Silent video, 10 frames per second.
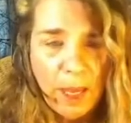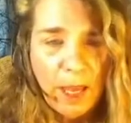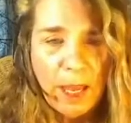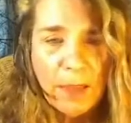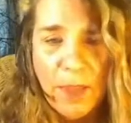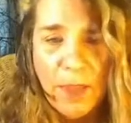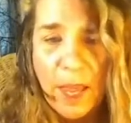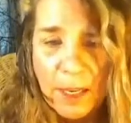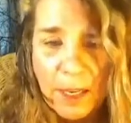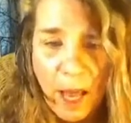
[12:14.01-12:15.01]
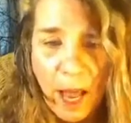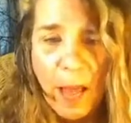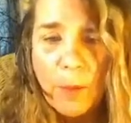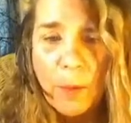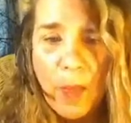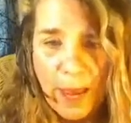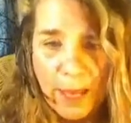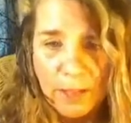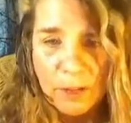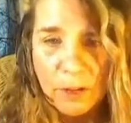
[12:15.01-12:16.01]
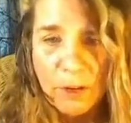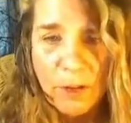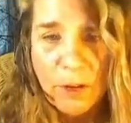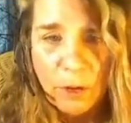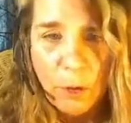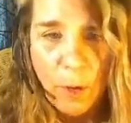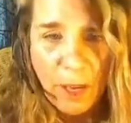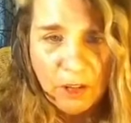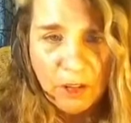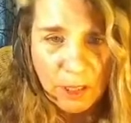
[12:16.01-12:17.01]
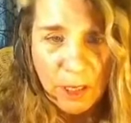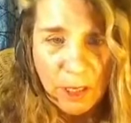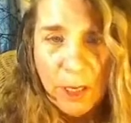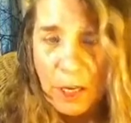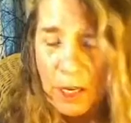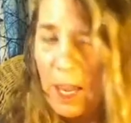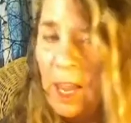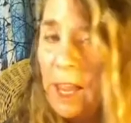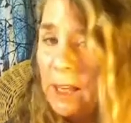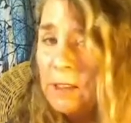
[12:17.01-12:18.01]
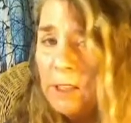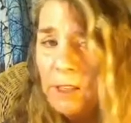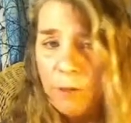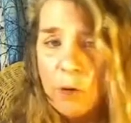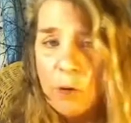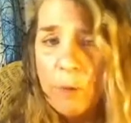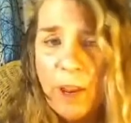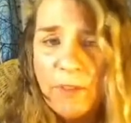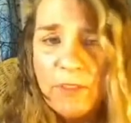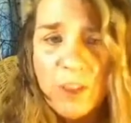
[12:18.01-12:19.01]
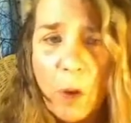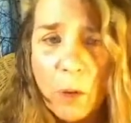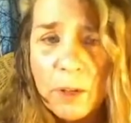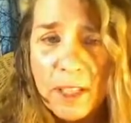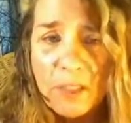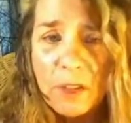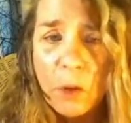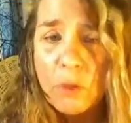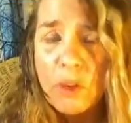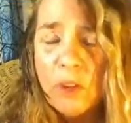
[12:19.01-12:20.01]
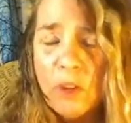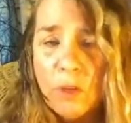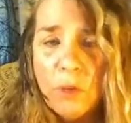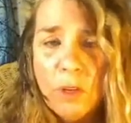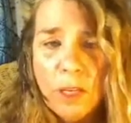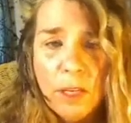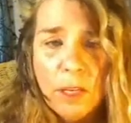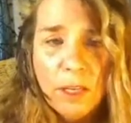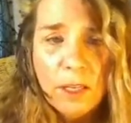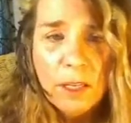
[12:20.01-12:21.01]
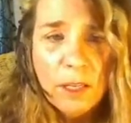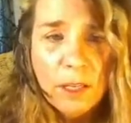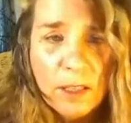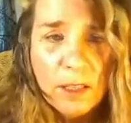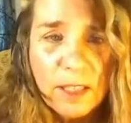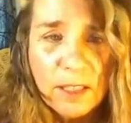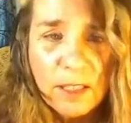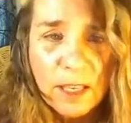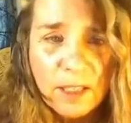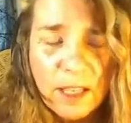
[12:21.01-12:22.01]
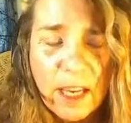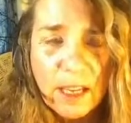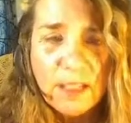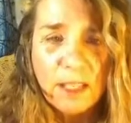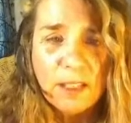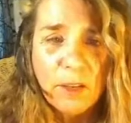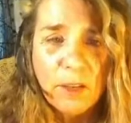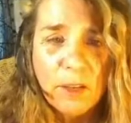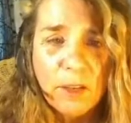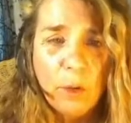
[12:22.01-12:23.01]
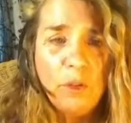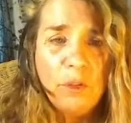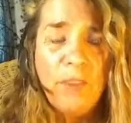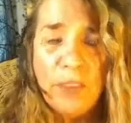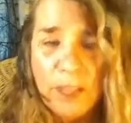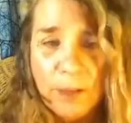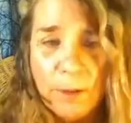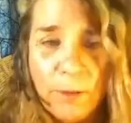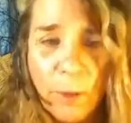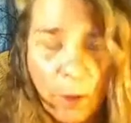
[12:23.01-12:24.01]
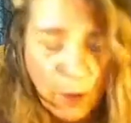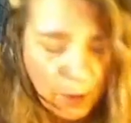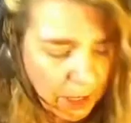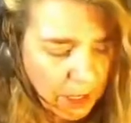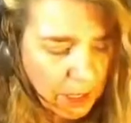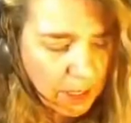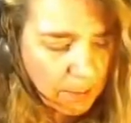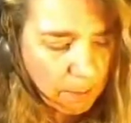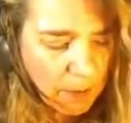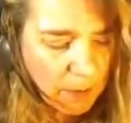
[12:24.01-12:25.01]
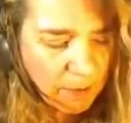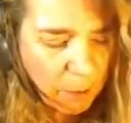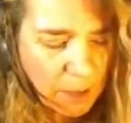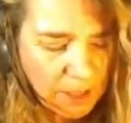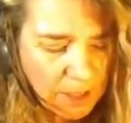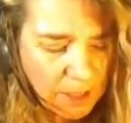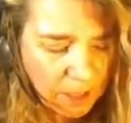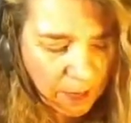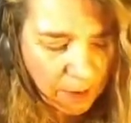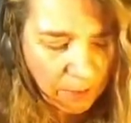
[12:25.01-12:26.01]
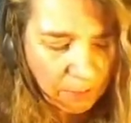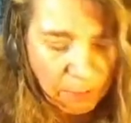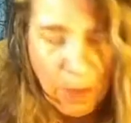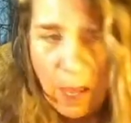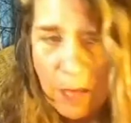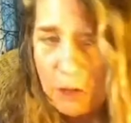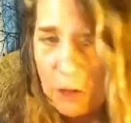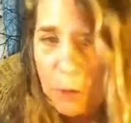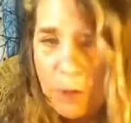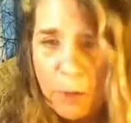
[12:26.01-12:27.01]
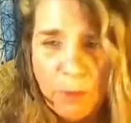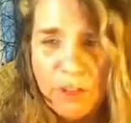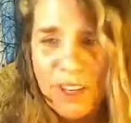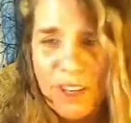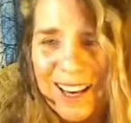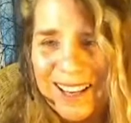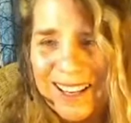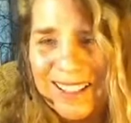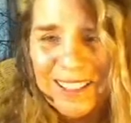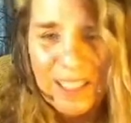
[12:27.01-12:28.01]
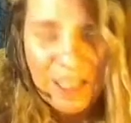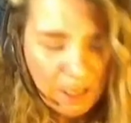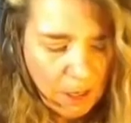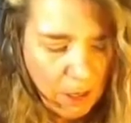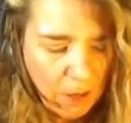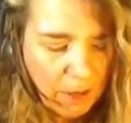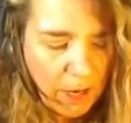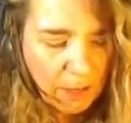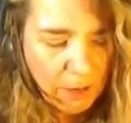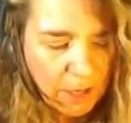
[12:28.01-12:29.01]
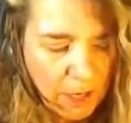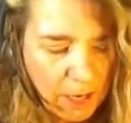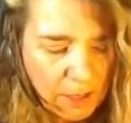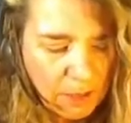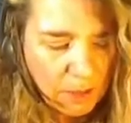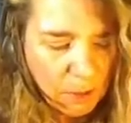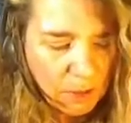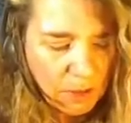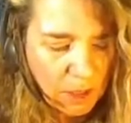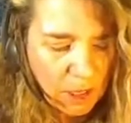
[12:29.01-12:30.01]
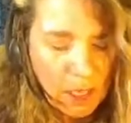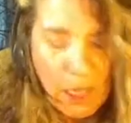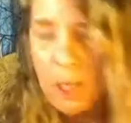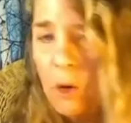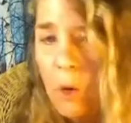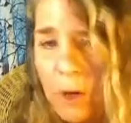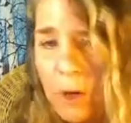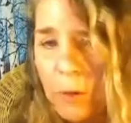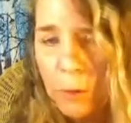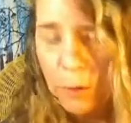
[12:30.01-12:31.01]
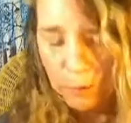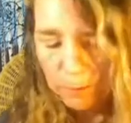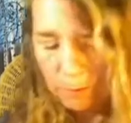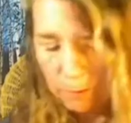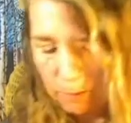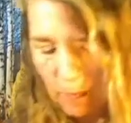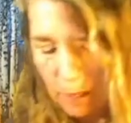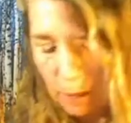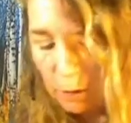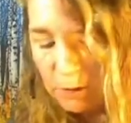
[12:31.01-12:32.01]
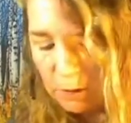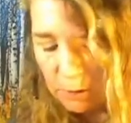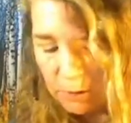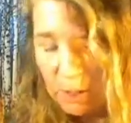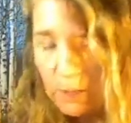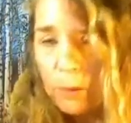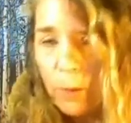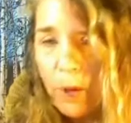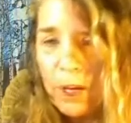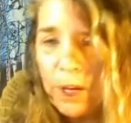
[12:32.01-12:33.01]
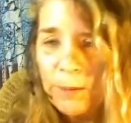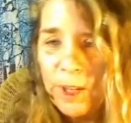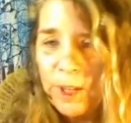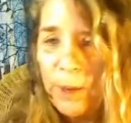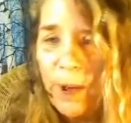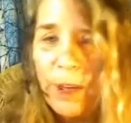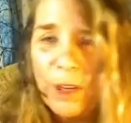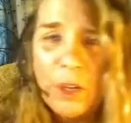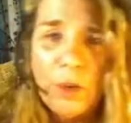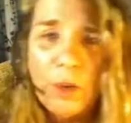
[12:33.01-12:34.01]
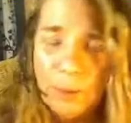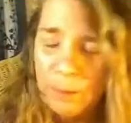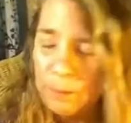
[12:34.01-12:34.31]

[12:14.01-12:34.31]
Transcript: And then I will answer your question. Again, for you brave souls, 602-666-6027 for getting a voice in there. I sure would appreciate it. All right, looking at Susan in the InQuick room. Here, Susan, is what comes up on you.